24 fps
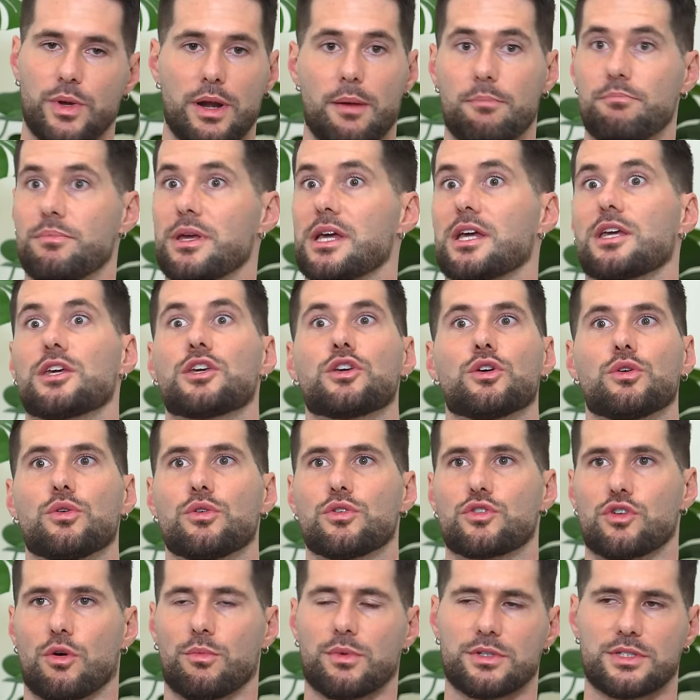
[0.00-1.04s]
We had a big,
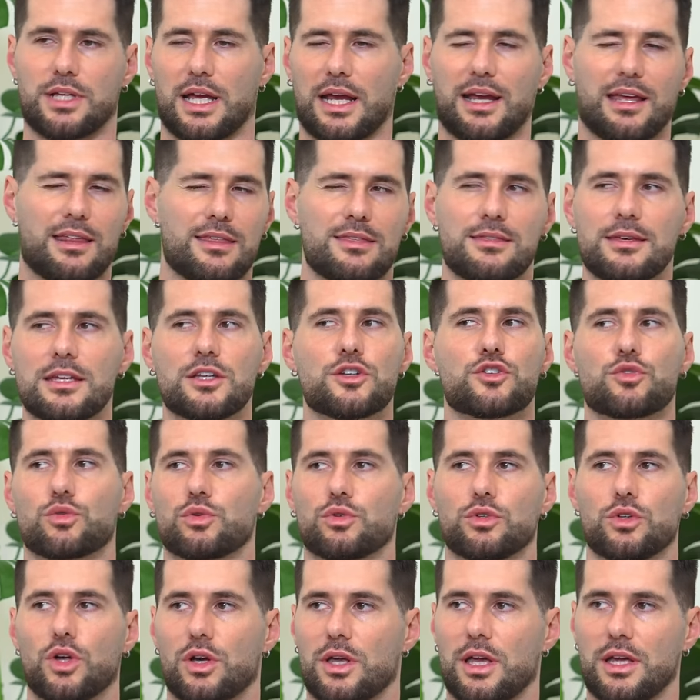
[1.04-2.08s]
huge, almost like
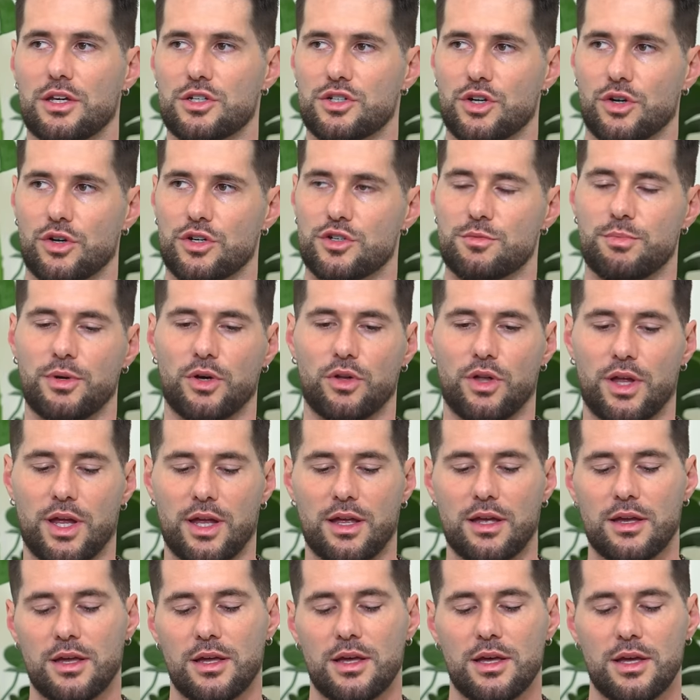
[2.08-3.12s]
cathedral looking church
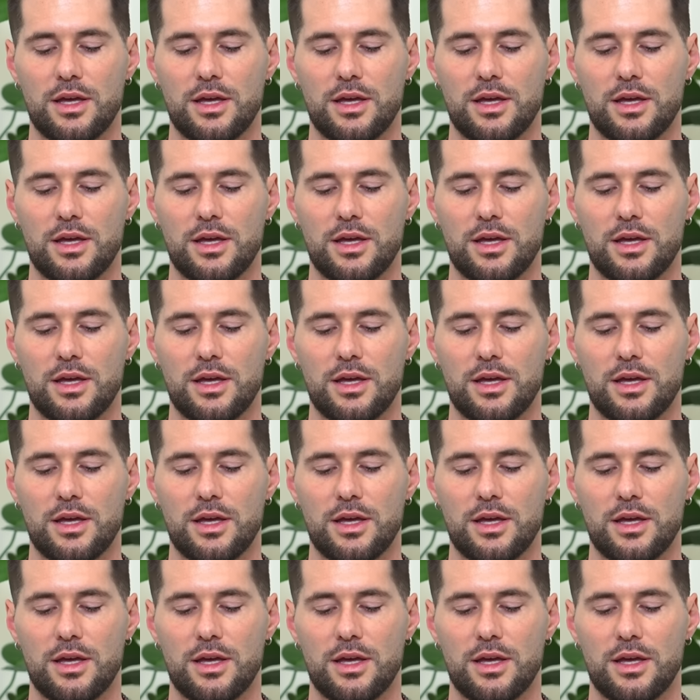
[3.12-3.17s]
building